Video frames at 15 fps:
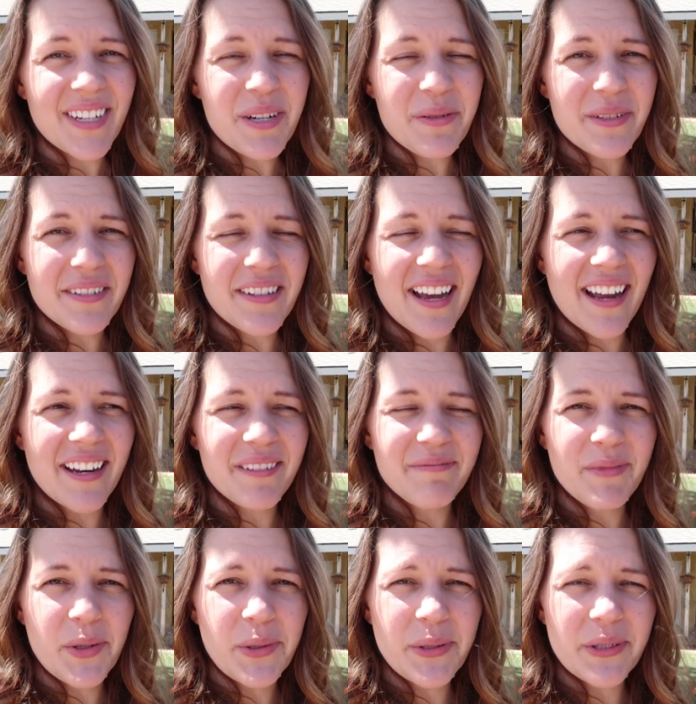it was kind of
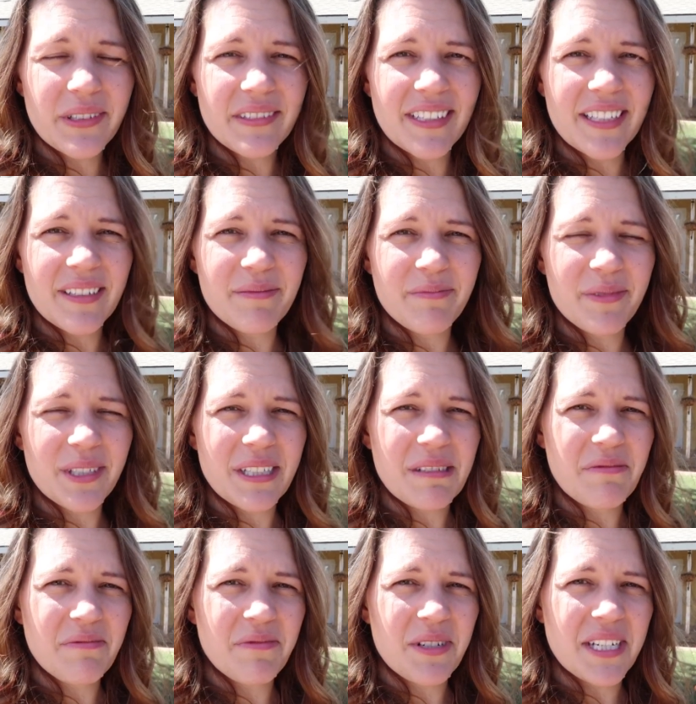cool in a
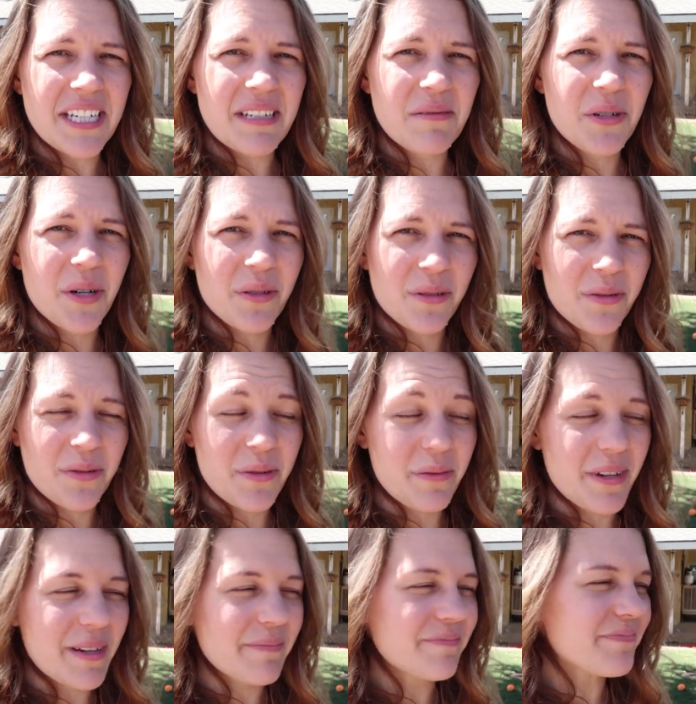really freaky, gross sort
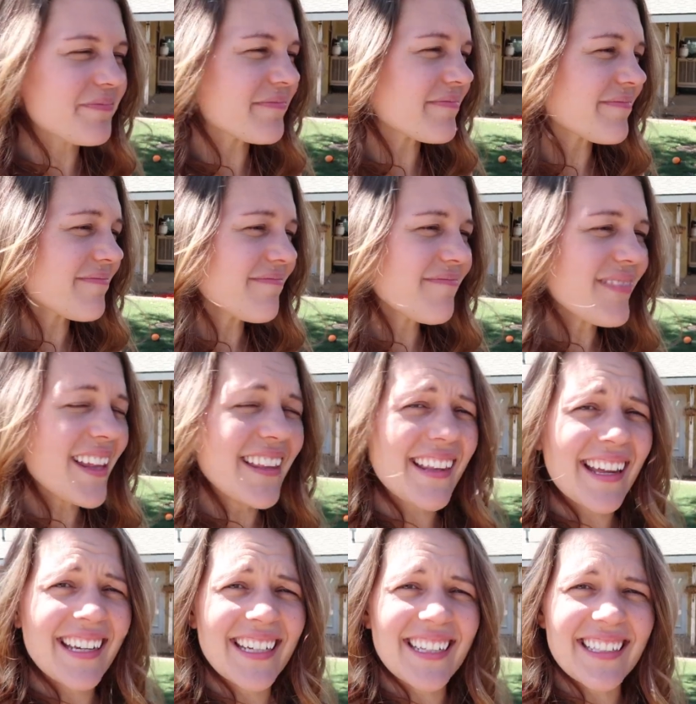of way
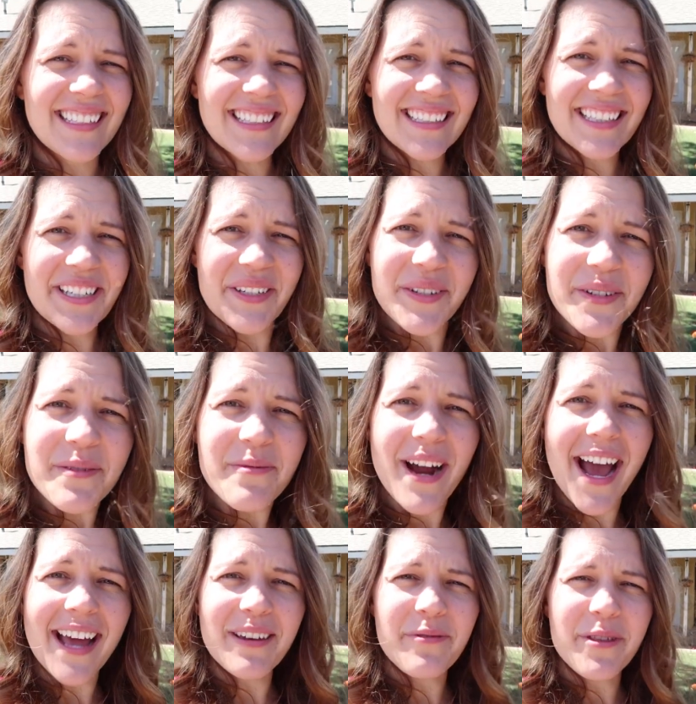that he killed a
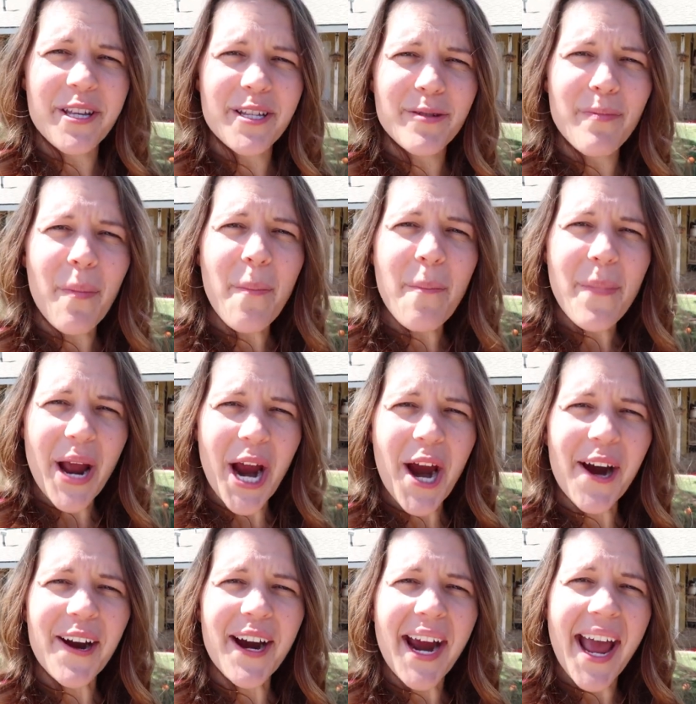rat with his bare